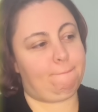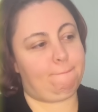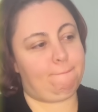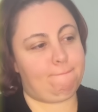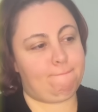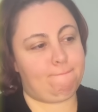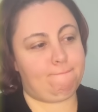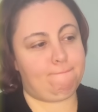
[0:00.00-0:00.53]

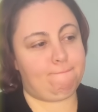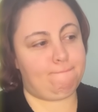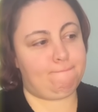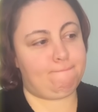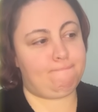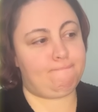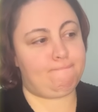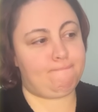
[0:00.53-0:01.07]

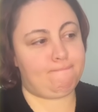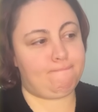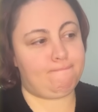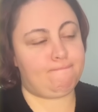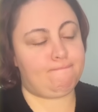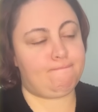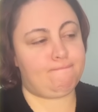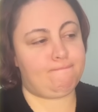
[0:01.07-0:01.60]

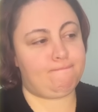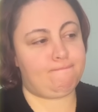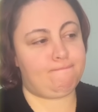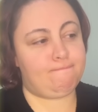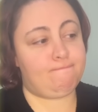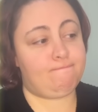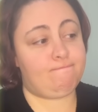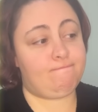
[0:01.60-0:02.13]

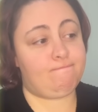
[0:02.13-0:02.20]
[no speech]